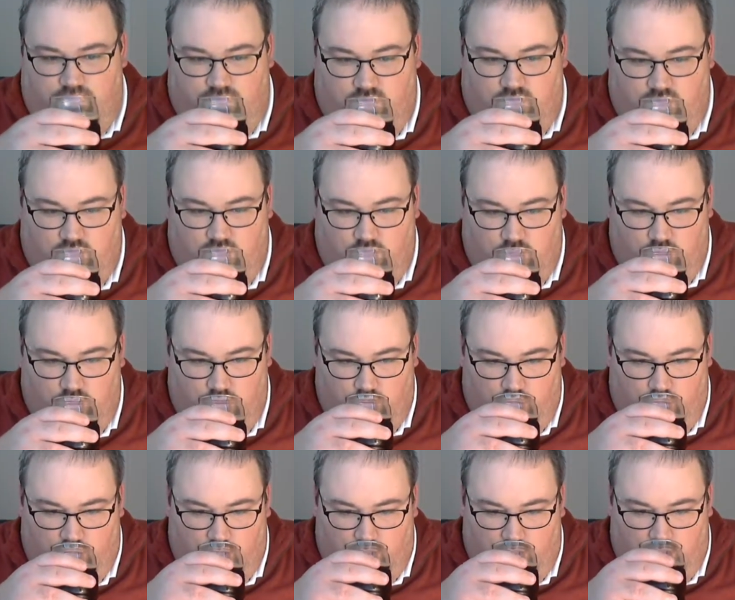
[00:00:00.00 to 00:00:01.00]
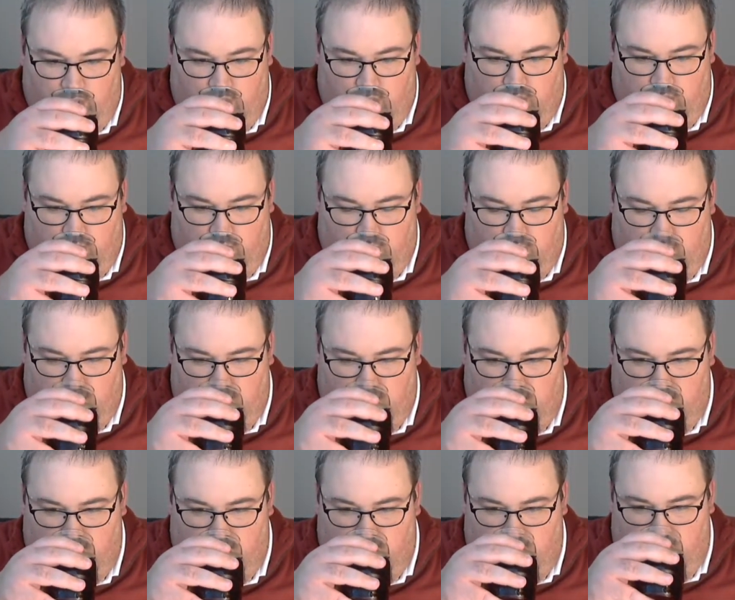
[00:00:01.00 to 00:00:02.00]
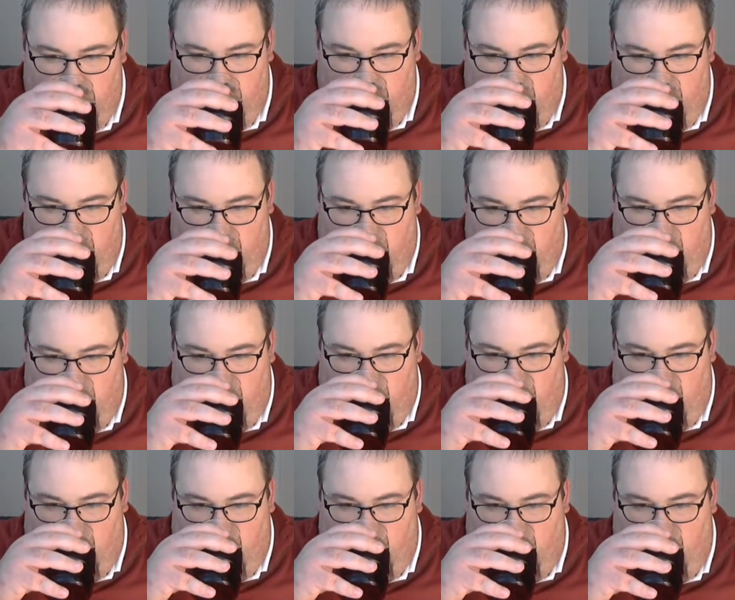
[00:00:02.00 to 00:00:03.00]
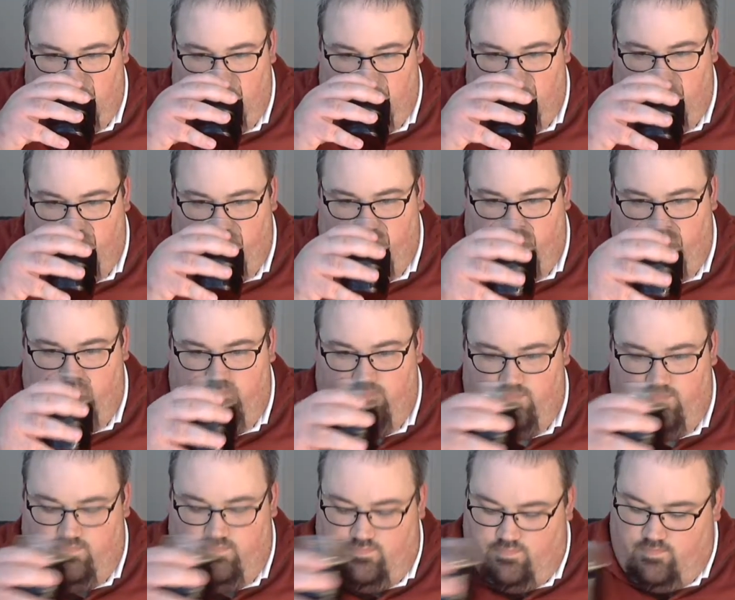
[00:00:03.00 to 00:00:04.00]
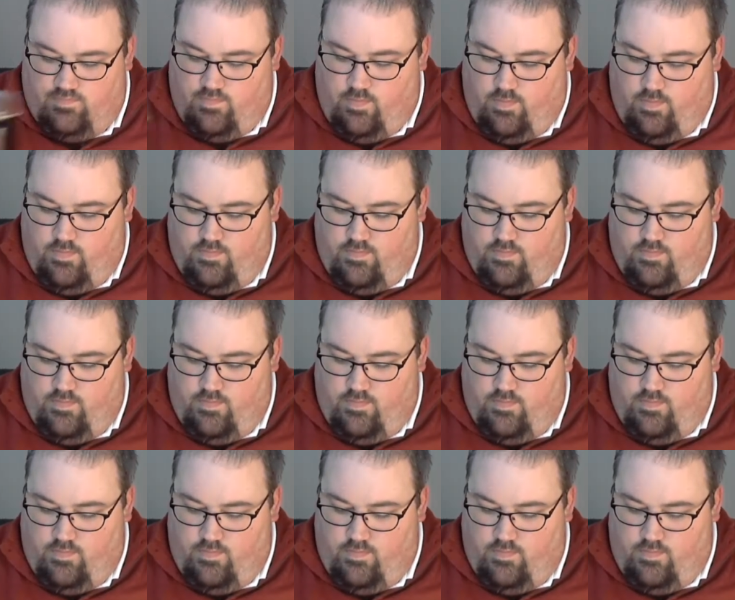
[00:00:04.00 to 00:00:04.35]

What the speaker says: Nothing is said.